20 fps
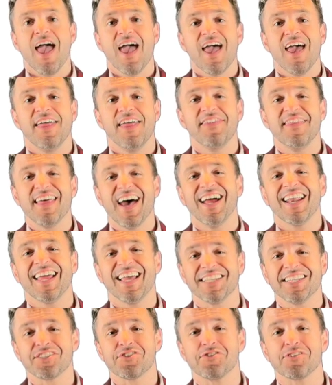And that
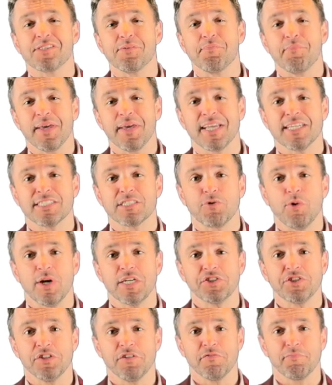answers the biggest
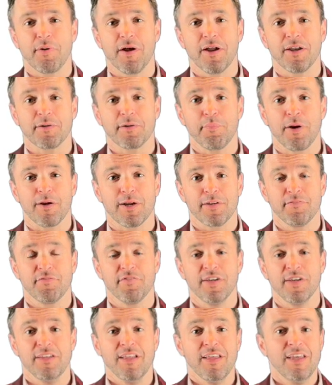question of product market
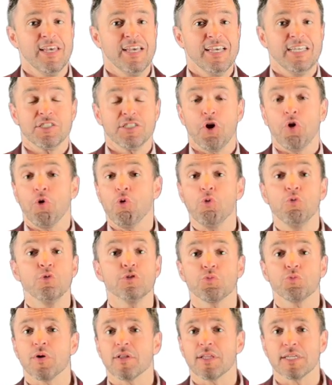fit.
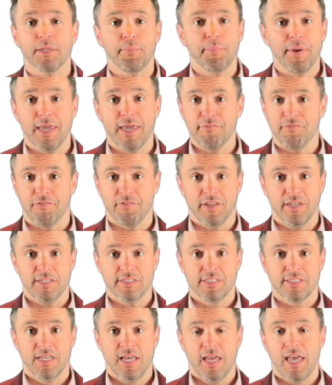Who's willing to pay for
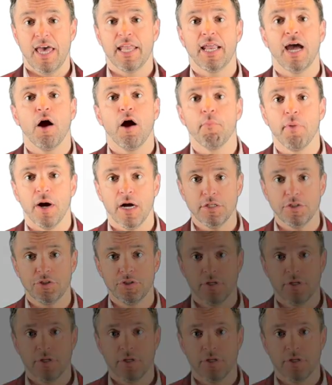this and how much?